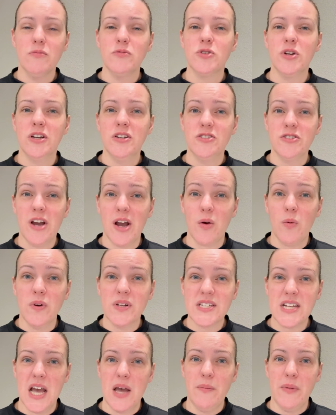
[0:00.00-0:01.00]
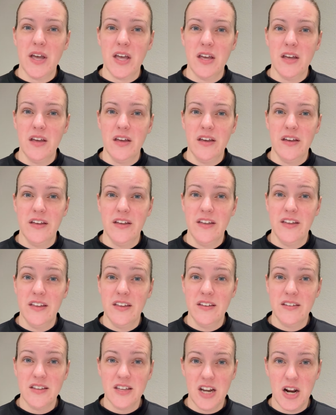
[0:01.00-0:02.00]
to track what time I
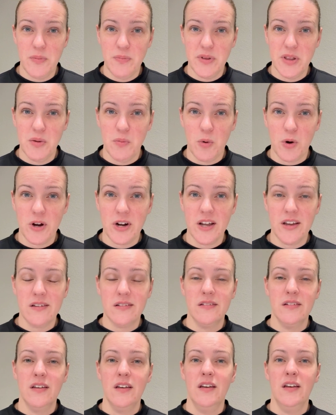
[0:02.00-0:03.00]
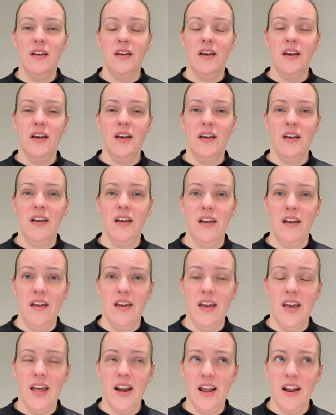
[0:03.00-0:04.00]
get up in the morning,
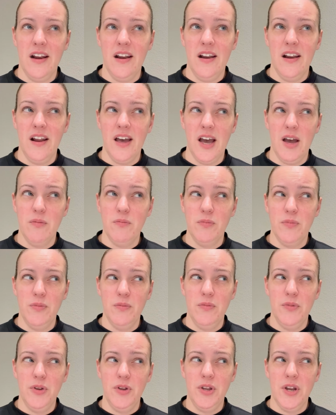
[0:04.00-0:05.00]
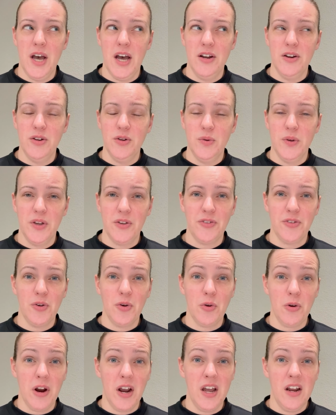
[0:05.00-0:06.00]
and I'm not doing so
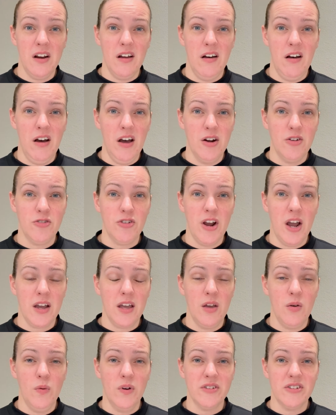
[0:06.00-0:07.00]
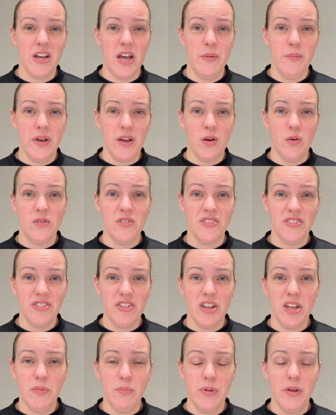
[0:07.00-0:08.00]
great on tracking what time I go to
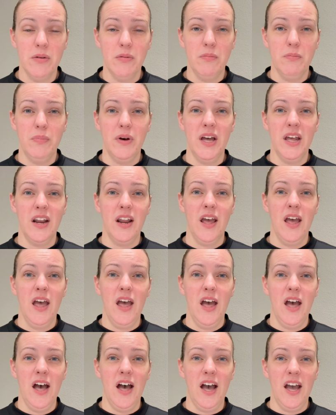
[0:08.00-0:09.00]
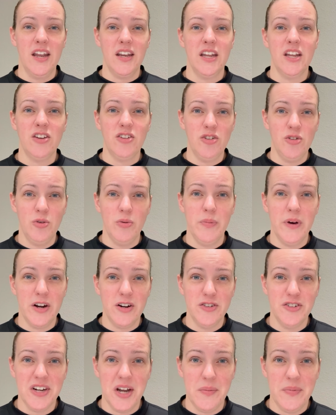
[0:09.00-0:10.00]
sleep, but I need to do a
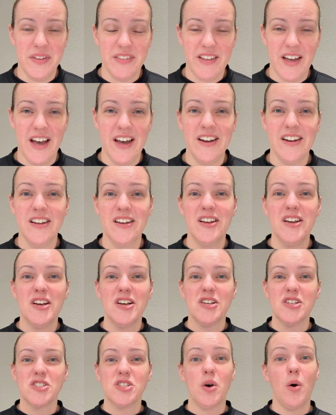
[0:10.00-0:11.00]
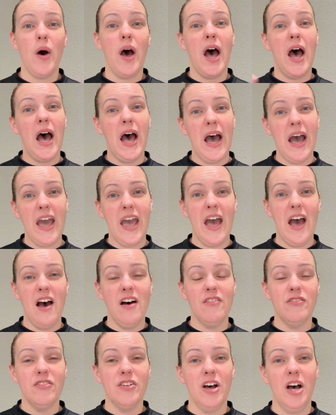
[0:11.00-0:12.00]
better job at that. So I
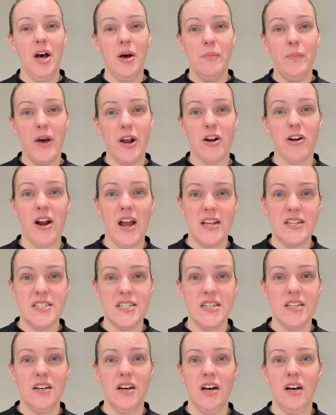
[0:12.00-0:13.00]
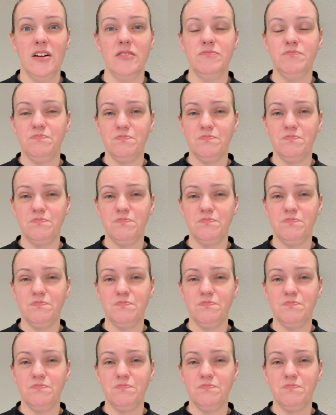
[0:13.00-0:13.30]
have a better idea